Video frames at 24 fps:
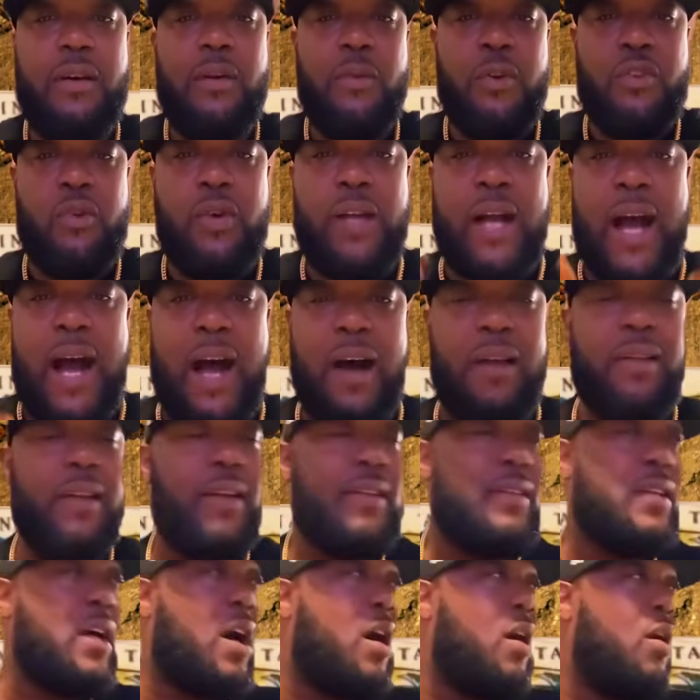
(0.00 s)
what you call
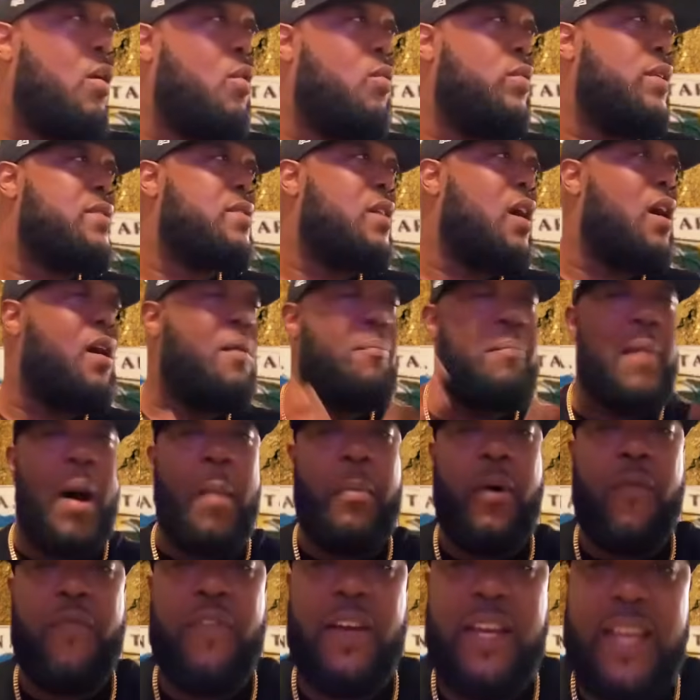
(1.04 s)
it? The oldest
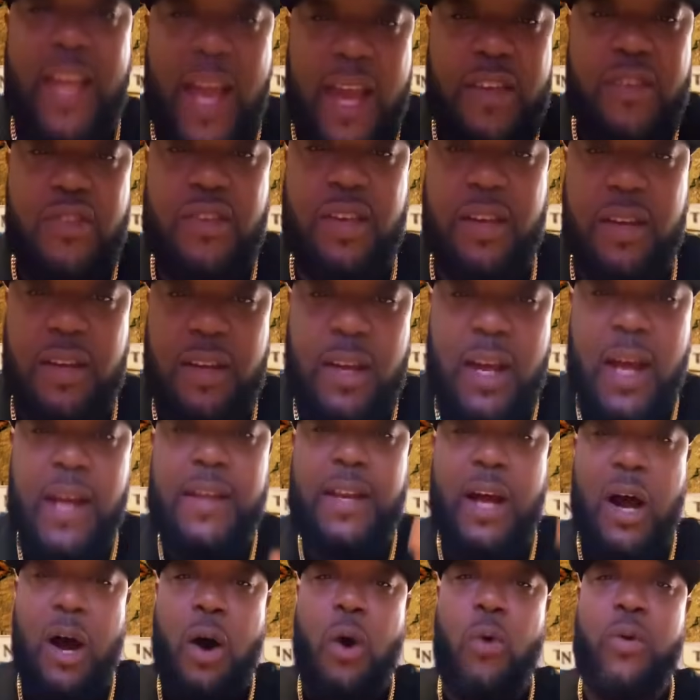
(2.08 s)
mummification.
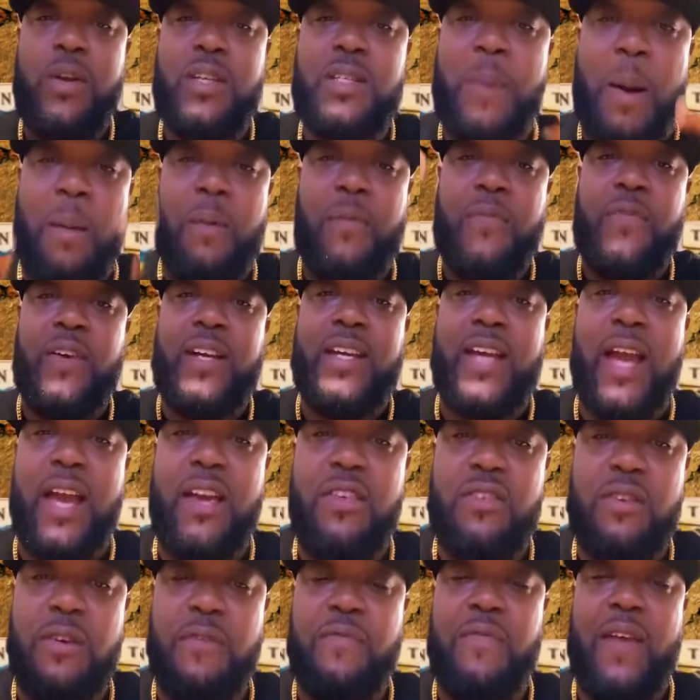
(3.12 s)
The oldest
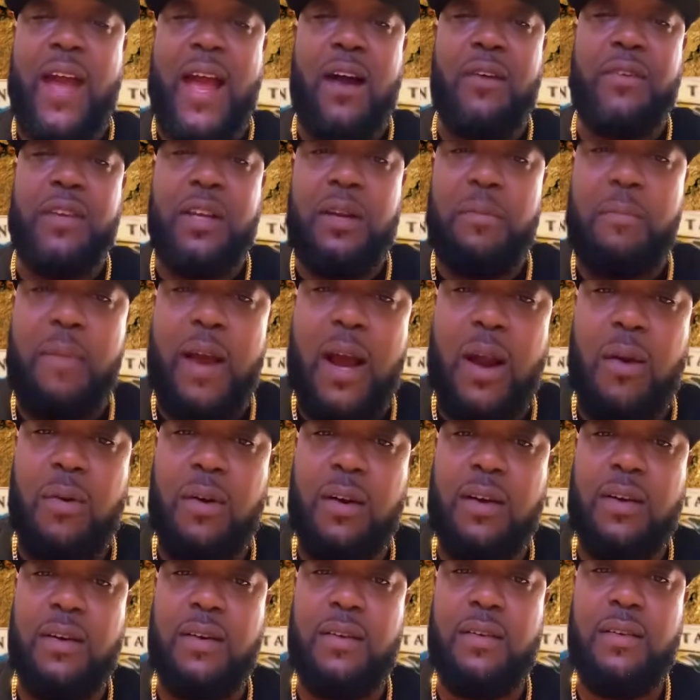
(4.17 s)
mummification found in
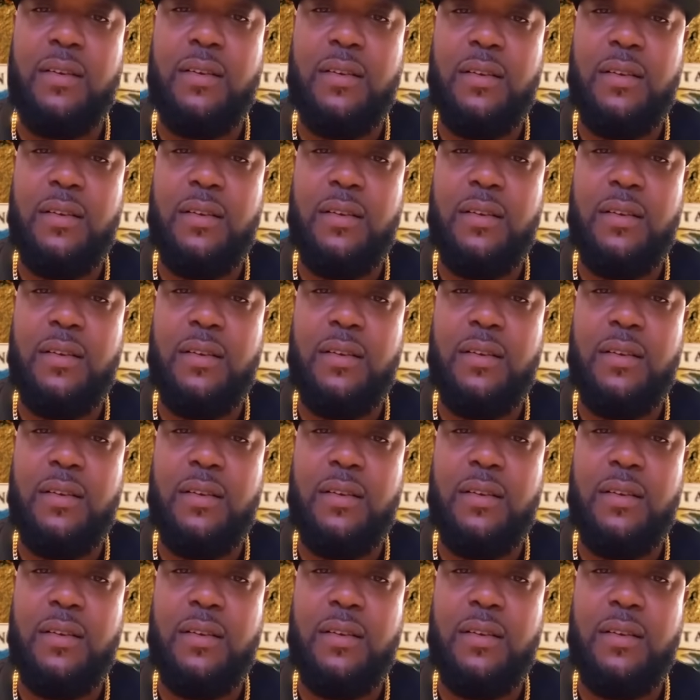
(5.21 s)
America.